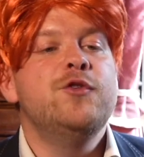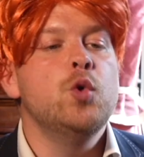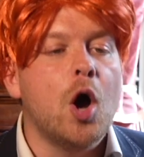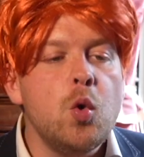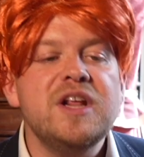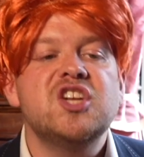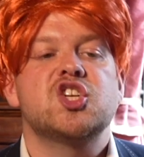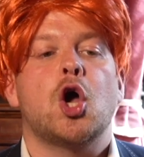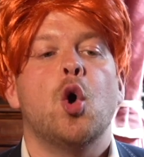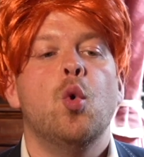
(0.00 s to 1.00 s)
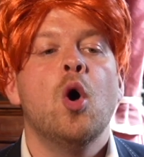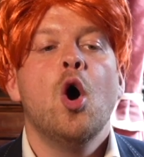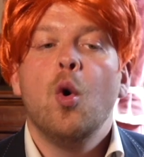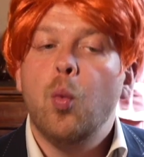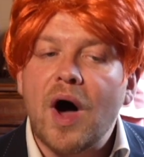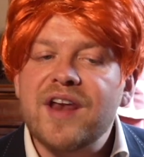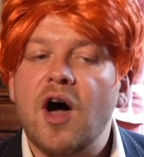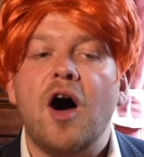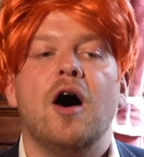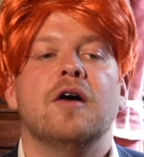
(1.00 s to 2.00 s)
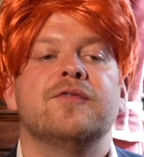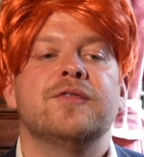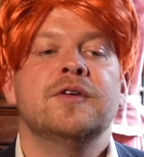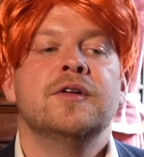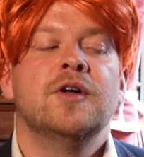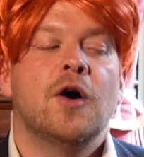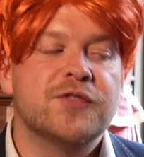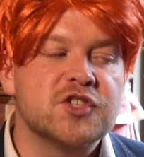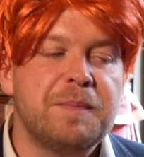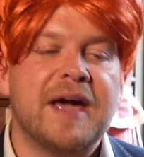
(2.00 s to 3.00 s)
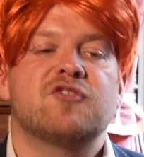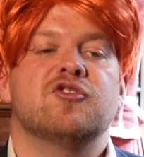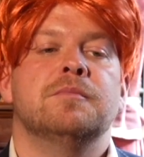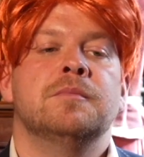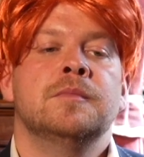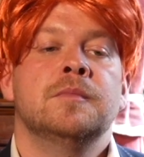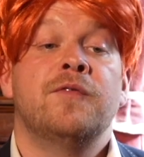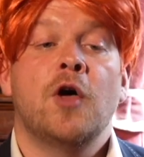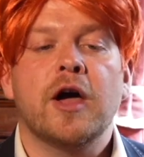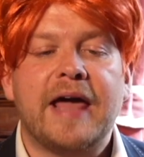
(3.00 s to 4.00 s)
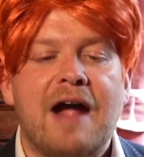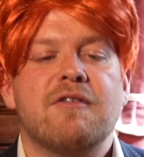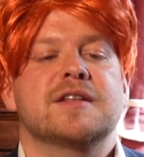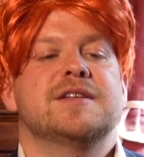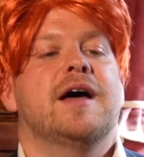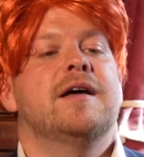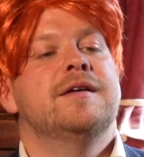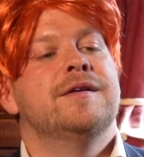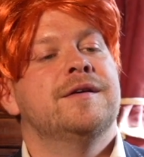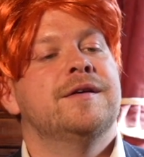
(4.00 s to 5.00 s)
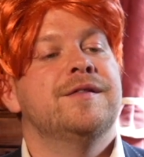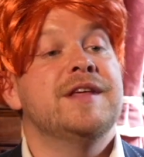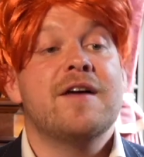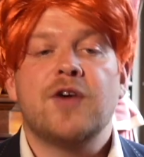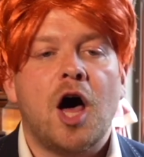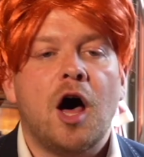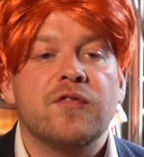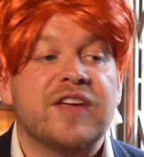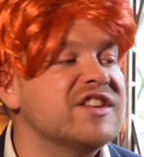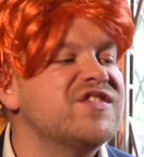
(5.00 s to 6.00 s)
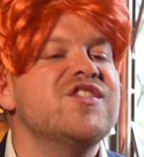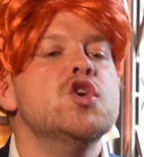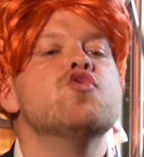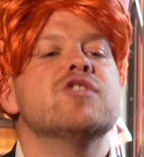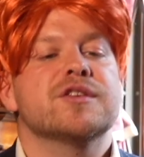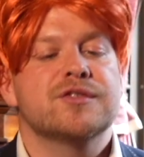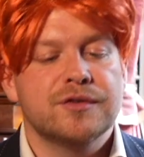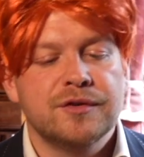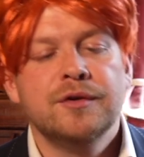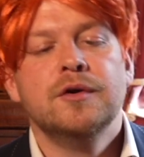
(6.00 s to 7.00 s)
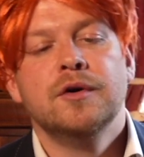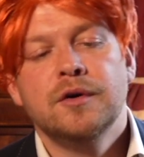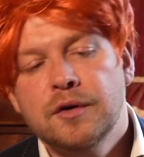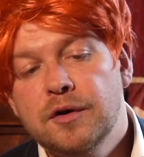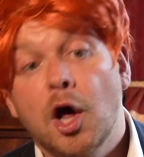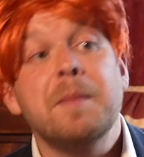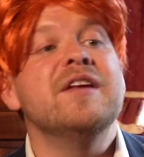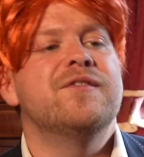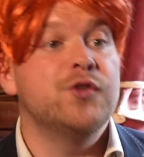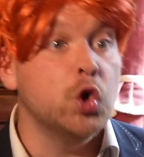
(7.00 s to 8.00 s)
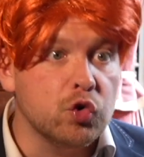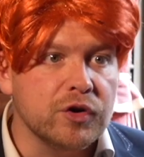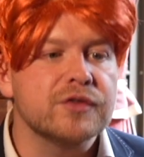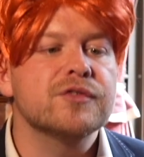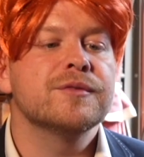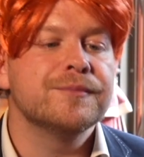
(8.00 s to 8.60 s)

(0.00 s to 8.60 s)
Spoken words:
you only show one half of the spectrum of her character, the other half gets furious. I mean furious.